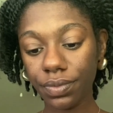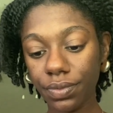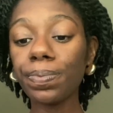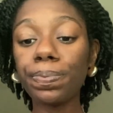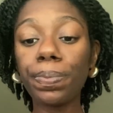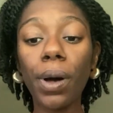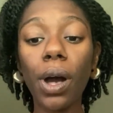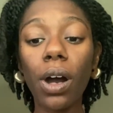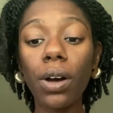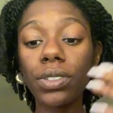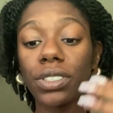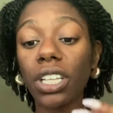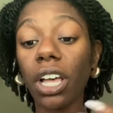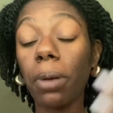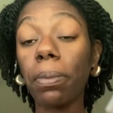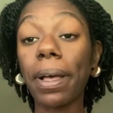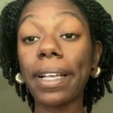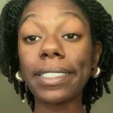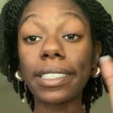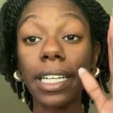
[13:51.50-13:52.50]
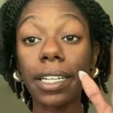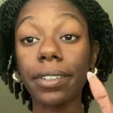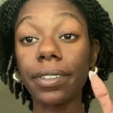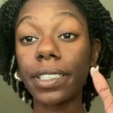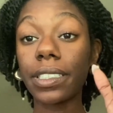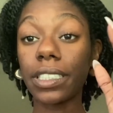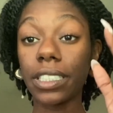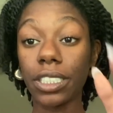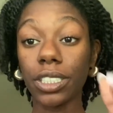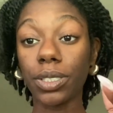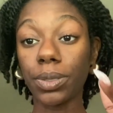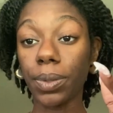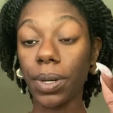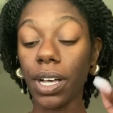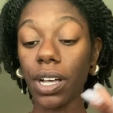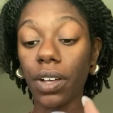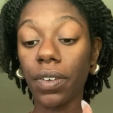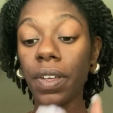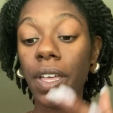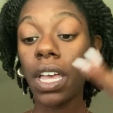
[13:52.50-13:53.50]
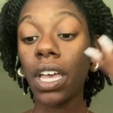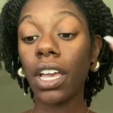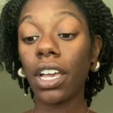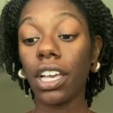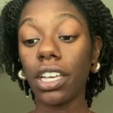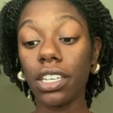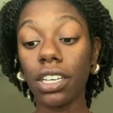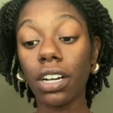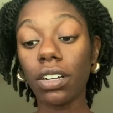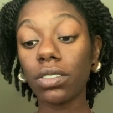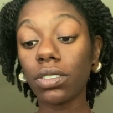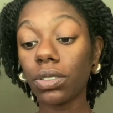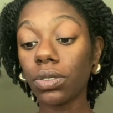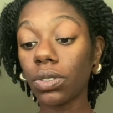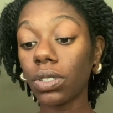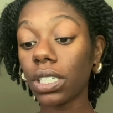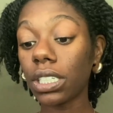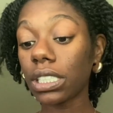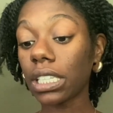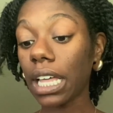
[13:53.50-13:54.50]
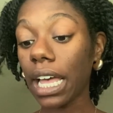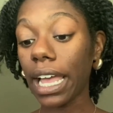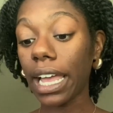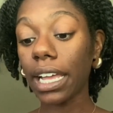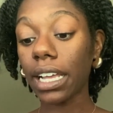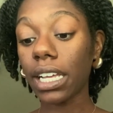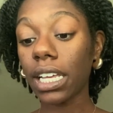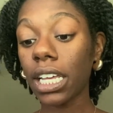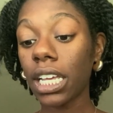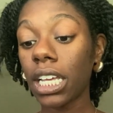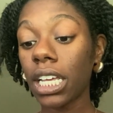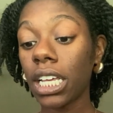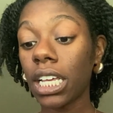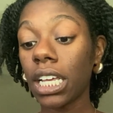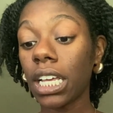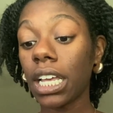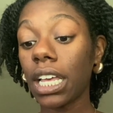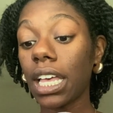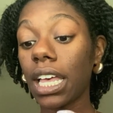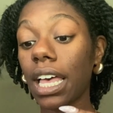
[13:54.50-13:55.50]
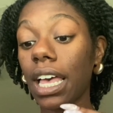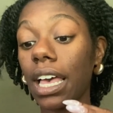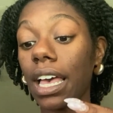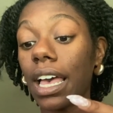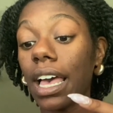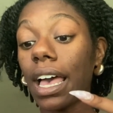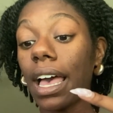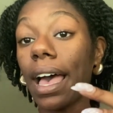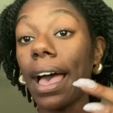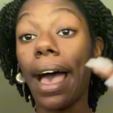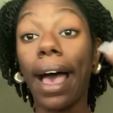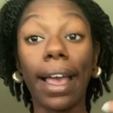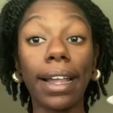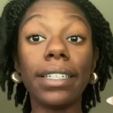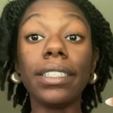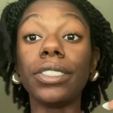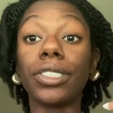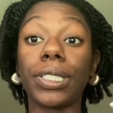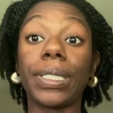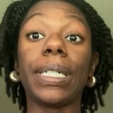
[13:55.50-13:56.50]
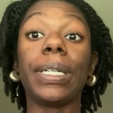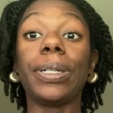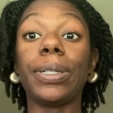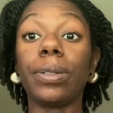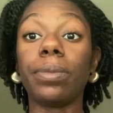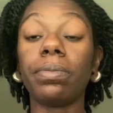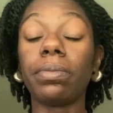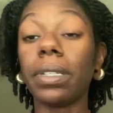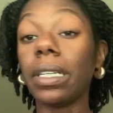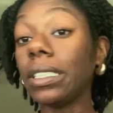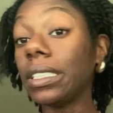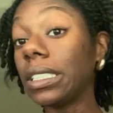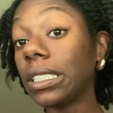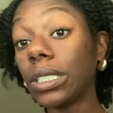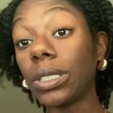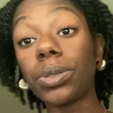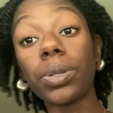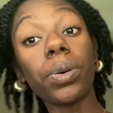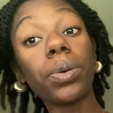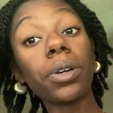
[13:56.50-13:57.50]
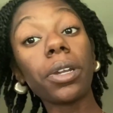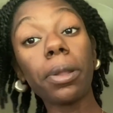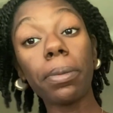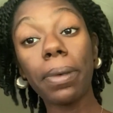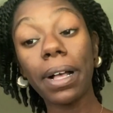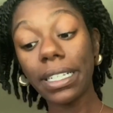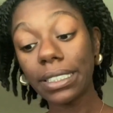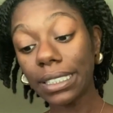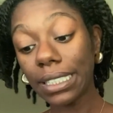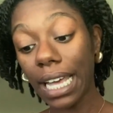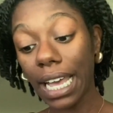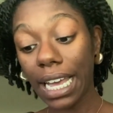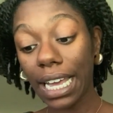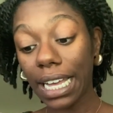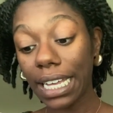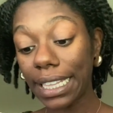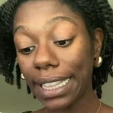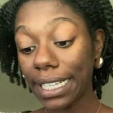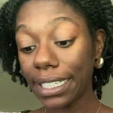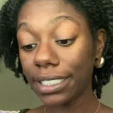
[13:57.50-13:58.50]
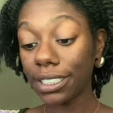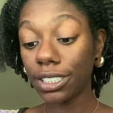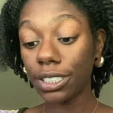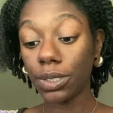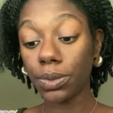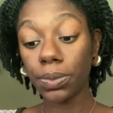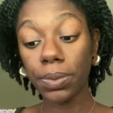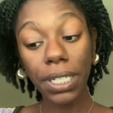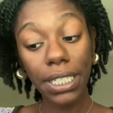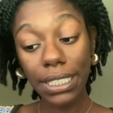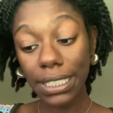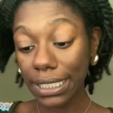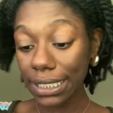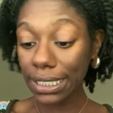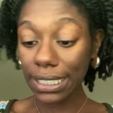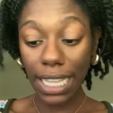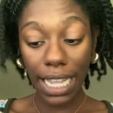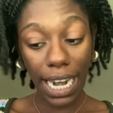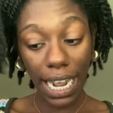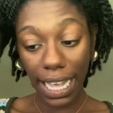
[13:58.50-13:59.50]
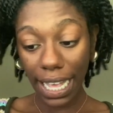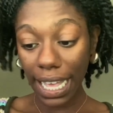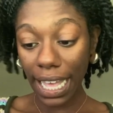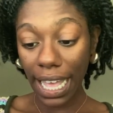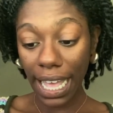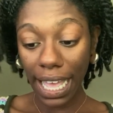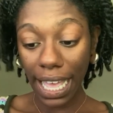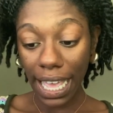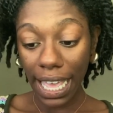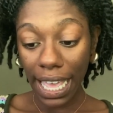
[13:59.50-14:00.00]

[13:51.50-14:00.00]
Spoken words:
Paul was talking about in 2 Corinthians 12, yo, Lord, I need your help. There's this thorn on my side. There's this weakness that I got.